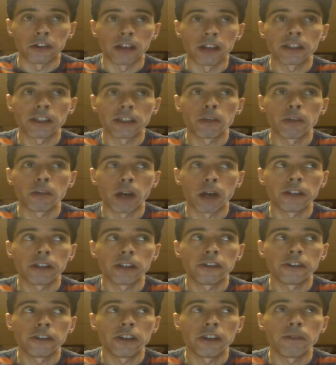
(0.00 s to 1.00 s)
thing you want to do
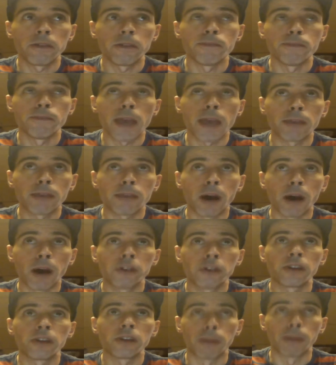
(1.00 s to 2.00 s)
too, make
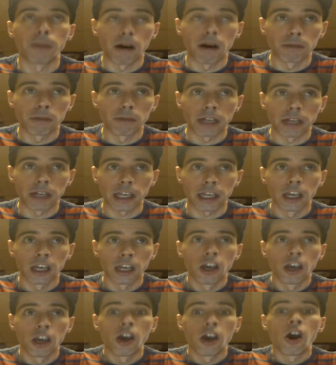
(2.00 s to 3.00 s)
posts to public
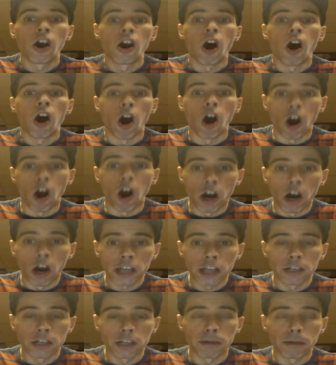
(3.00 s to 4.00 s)

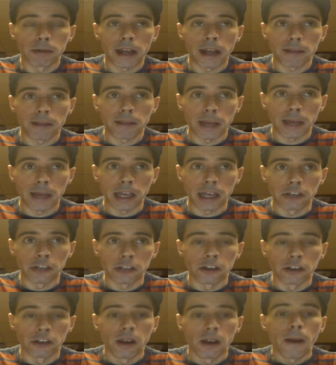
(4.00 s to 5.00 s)
on your brand
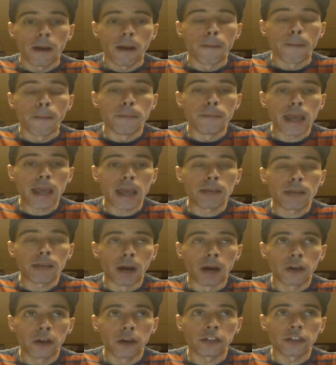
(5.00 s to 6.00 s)
page. Make
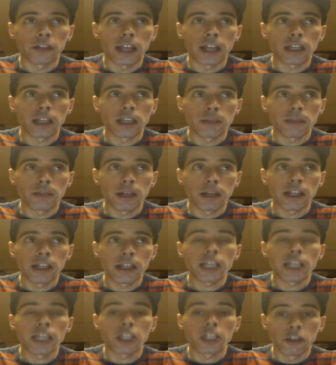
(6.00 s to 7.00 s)
posts in the community
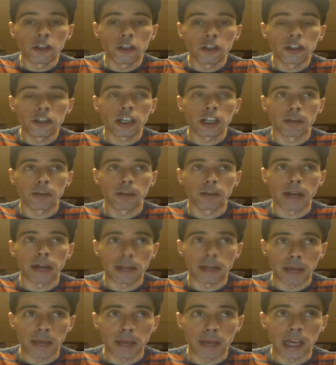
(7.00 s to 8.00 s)
using your
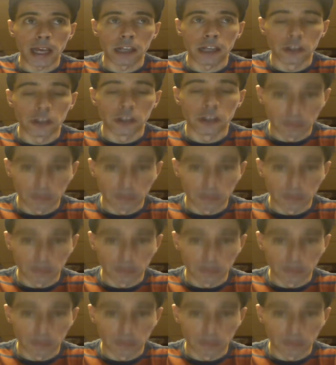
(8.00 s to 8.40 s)
brand page.